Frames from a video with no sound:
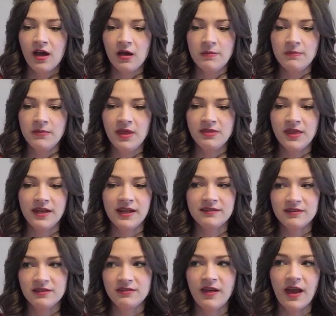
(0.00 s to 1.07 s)
And then I
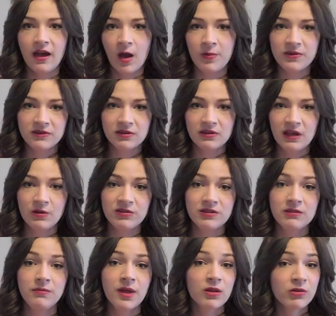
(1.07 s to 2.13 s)
did that up until I was
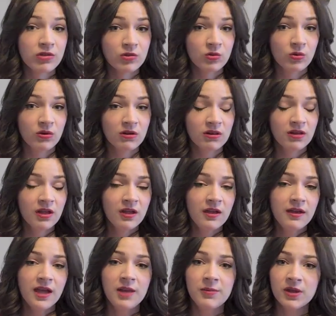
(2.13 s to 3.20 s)
in middle school.
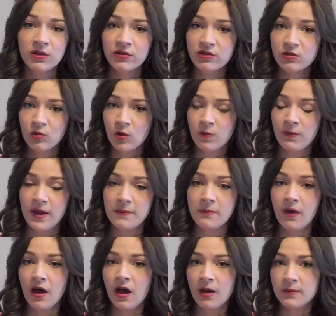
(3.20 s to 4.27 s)
In middle school, my
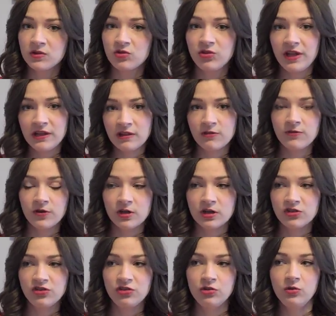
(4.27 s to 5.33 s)
mom
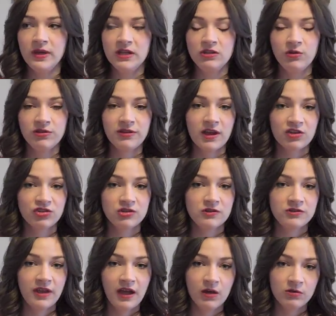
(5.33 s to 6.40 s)
transferred to a new section
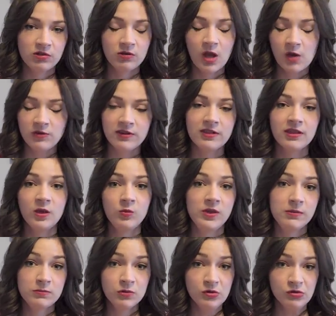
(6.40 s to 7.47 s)
of town, so obviously
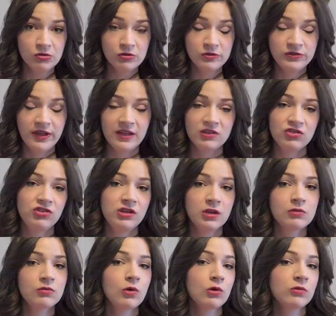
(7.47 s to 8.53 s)
we moved, and she
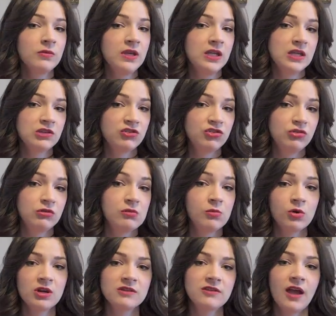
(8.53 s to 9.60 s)
enrolled me into a
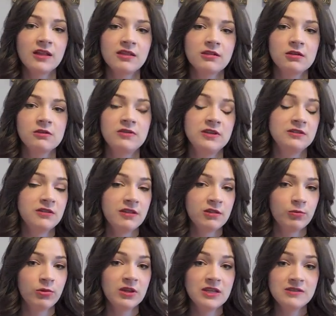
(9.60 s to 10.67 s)
more intensive and
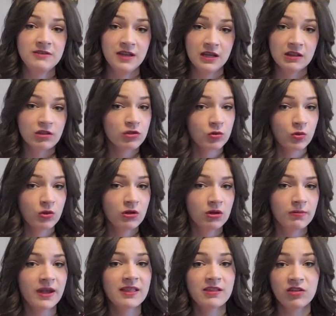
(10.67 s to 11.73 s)
disciplined dance
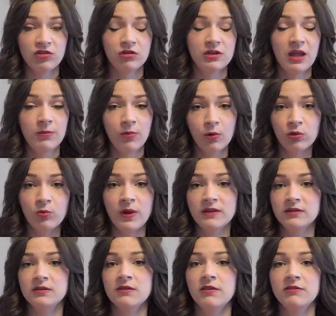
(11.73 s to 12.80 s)
school. My sister and I both went
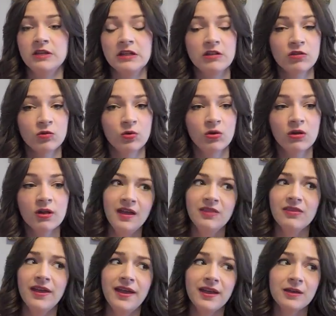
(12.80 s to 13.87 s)
to this dance school,
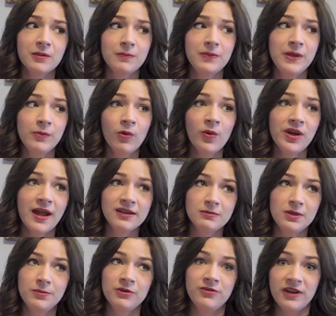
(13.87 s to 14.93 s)
and like, people went on to
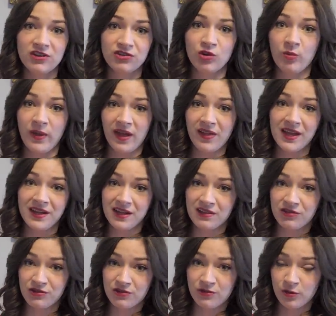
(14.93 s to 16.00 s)
be professional ballet
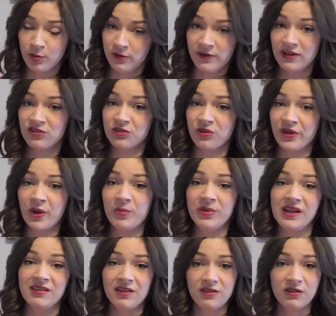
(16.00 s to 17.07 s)
dancers for professional
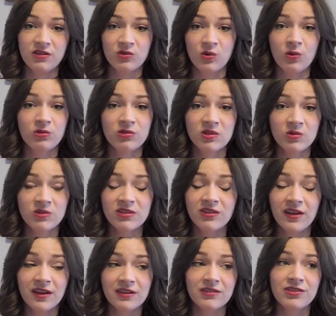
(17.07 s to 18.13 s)
companies at this school, so it was
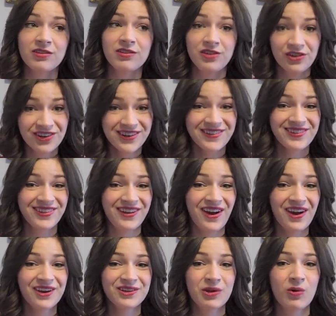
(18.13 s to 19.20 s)
like seriously
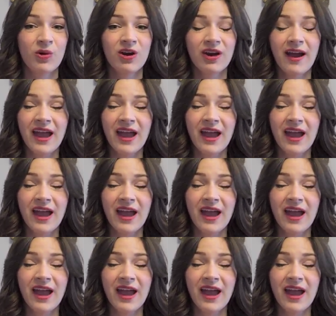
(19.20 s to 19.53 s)
hardcore.